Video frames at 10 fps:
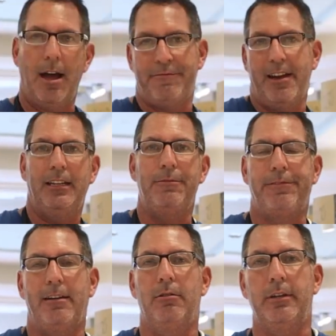I finally
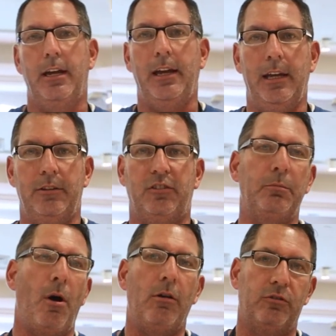found a
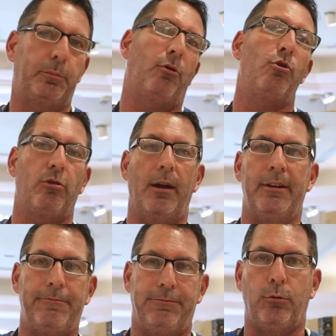smalls program
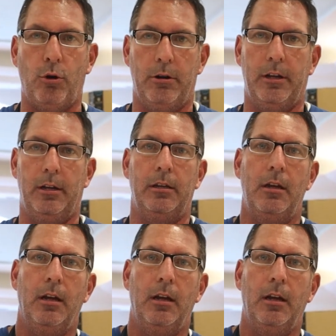in Florida